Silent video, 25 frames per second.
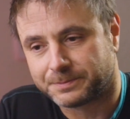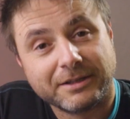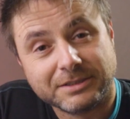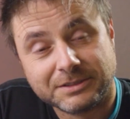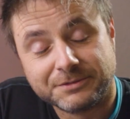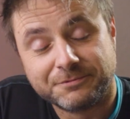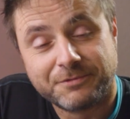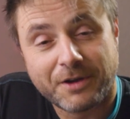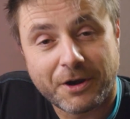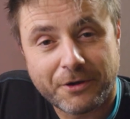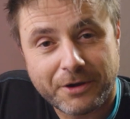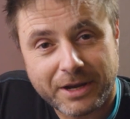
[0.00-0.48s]

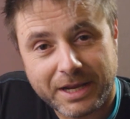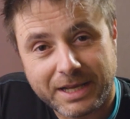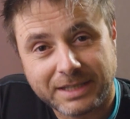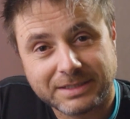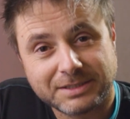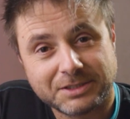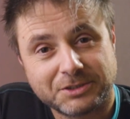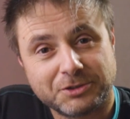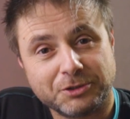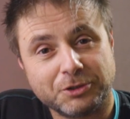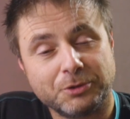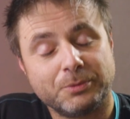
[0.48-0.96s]
It's very
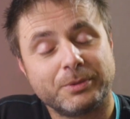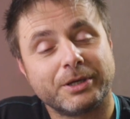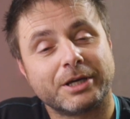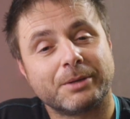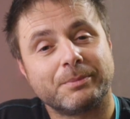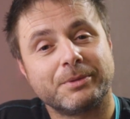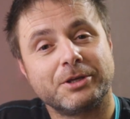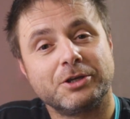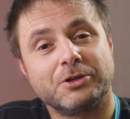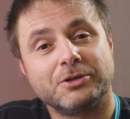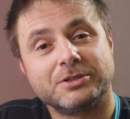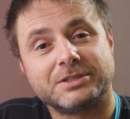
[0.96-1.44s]
easy to do. We're
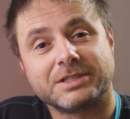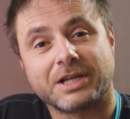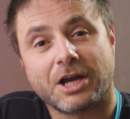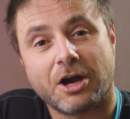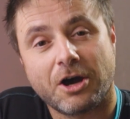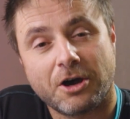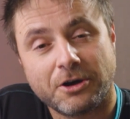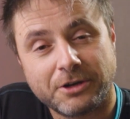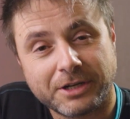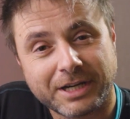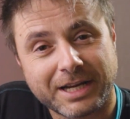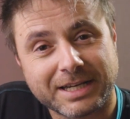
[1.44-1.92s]
going to be using
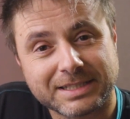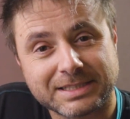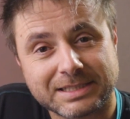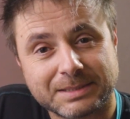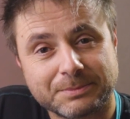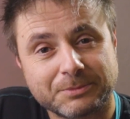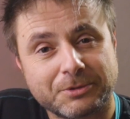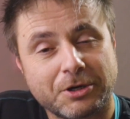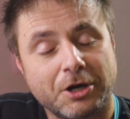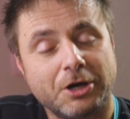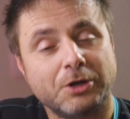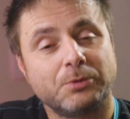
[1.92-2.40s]
our own
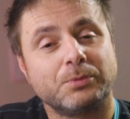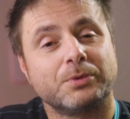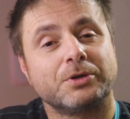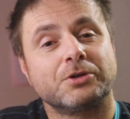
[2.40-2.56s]
custom code.